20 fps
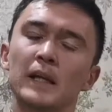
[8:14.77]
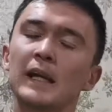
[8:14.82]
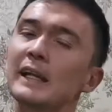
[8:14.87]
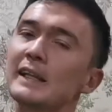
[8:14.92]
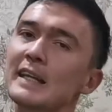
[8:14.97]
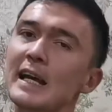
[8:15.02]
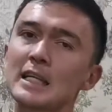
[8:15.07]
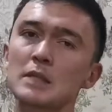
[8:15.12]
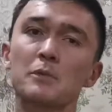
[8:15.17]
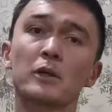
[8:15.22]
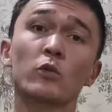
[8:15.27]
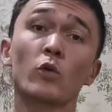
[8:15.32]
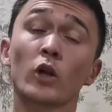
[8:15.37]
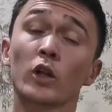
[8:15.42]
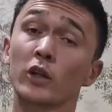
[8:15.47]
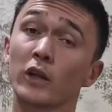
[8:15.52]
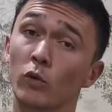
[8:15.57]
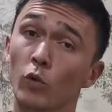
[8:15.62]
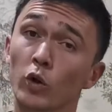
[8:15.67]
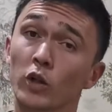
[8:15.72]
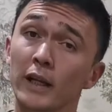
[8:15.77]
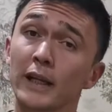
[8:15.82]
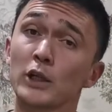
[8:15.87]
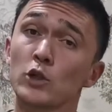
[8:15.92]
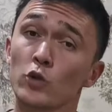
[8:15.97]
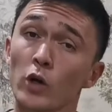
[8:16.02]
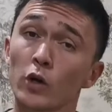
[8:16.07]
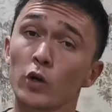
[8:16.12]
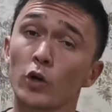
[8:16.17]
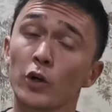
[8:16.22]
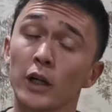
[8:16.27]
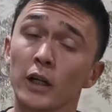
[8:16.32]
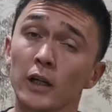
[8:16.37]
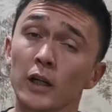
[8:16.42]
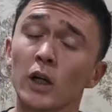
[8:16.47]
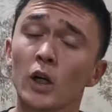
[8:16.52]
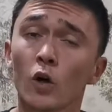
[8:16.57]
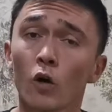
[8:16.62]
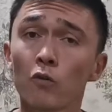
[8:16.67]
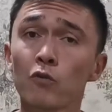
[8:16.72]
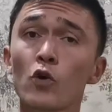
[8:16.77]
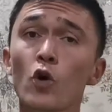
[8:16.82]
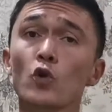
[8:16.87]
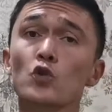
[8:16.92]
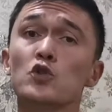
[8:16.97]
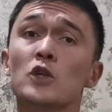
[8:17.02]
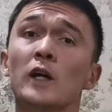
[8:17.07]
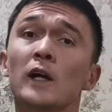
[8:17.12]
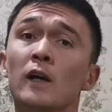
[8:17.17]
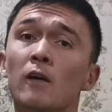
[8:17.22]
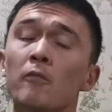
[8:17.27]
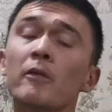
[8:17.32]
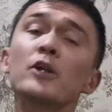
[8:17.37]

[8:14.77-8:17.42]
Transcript: It doesn't matter what language you are learning. Of course,